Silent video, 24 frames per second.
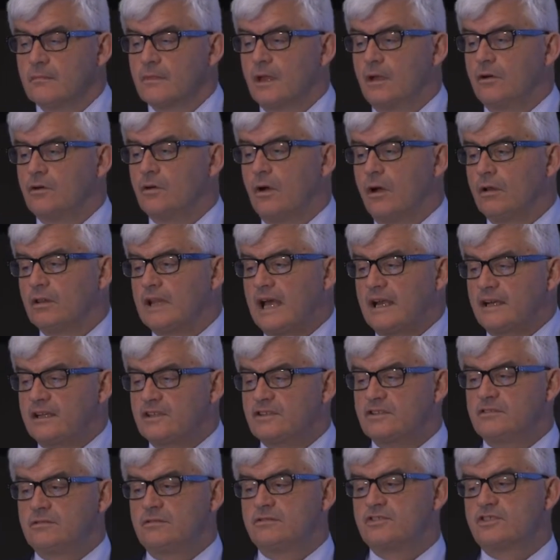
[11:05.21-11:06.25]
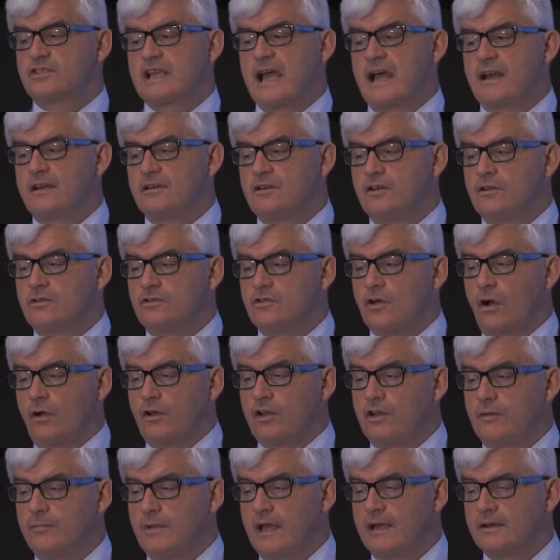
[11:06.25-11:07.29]
and all that is scanned and
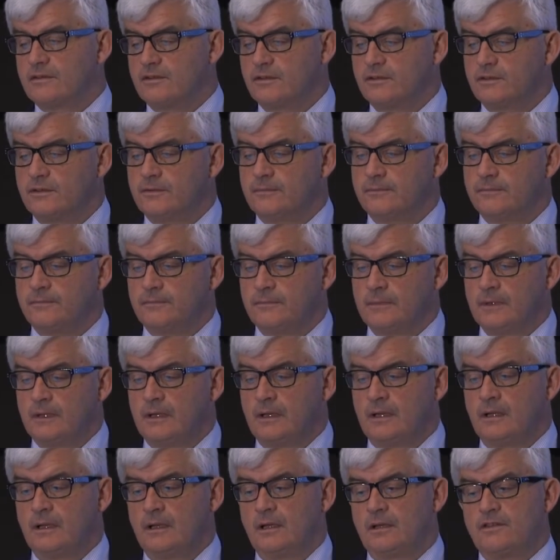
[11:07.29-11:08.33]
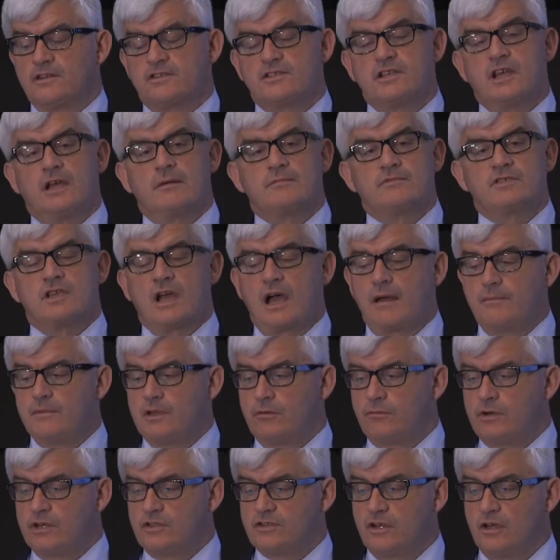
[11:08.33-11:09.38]
documented. At the same time they
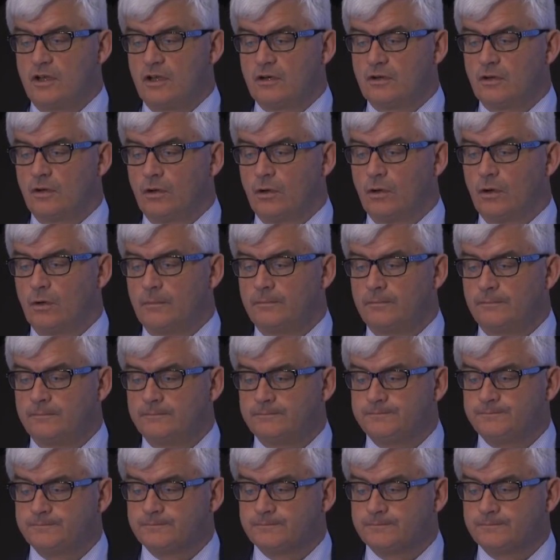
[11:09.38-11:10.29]
return home.